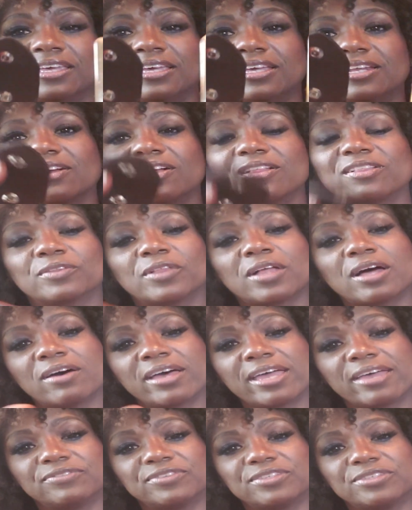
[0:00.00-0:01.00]
And all I'll
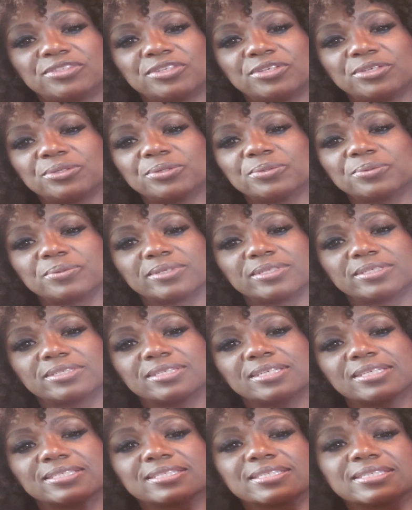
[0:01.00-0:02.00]
have to do is
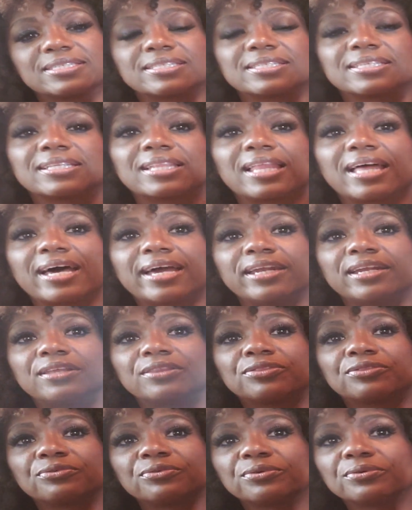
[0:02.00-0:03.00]
just slide it
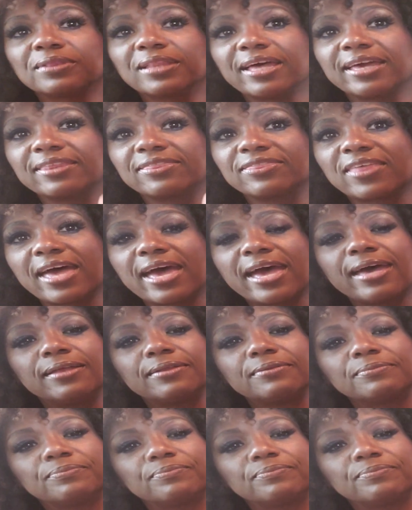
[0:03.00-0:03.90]
through like that